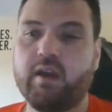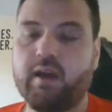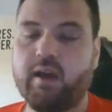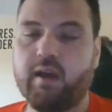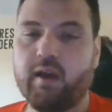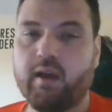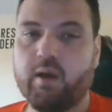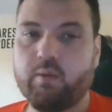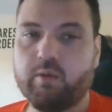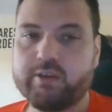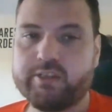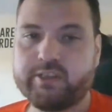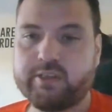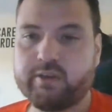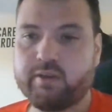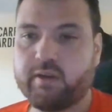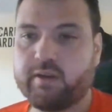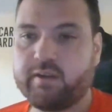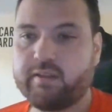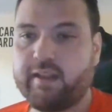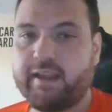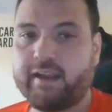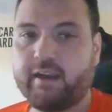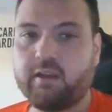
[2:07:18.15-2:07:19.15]
Which your
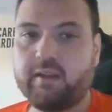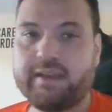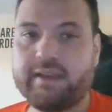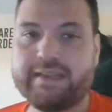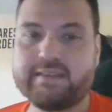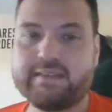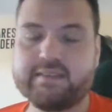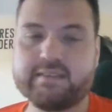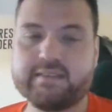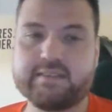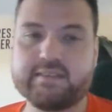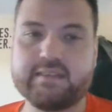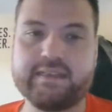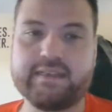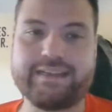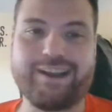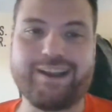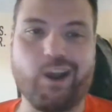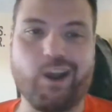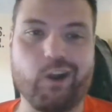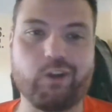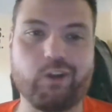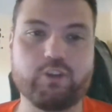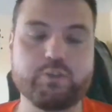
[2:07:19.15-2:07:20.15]
Legoland is in
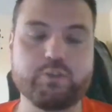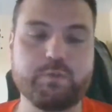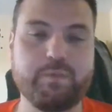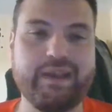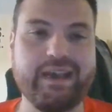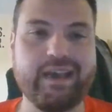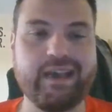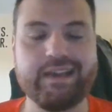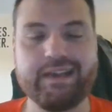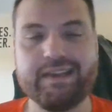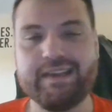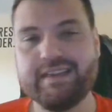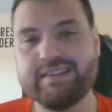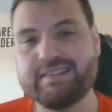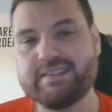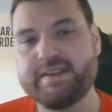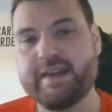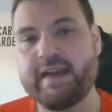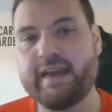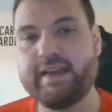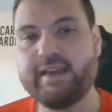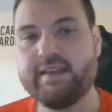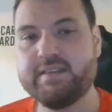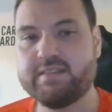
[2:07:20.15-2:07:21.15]
Carlsbad. It's
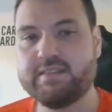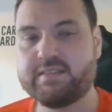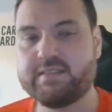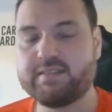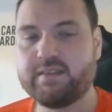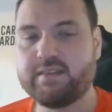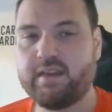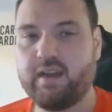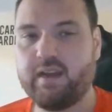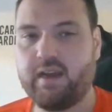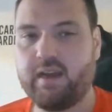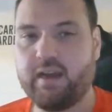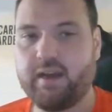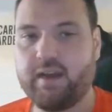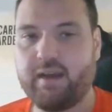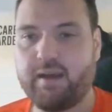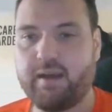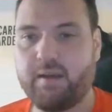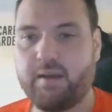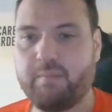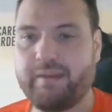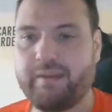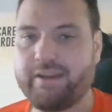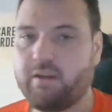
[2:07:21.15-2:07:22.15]
nice.
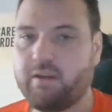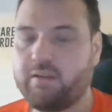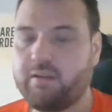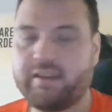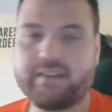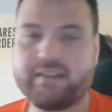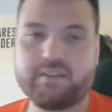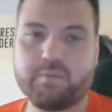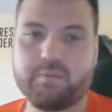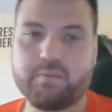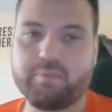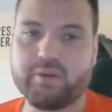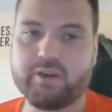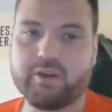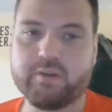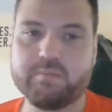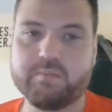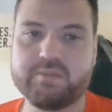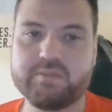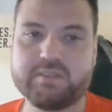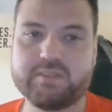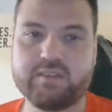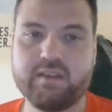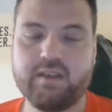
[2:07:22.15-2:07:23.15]
I don't like the
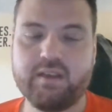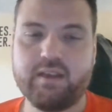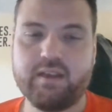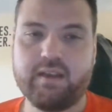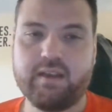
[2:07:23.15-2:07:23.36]
burbs.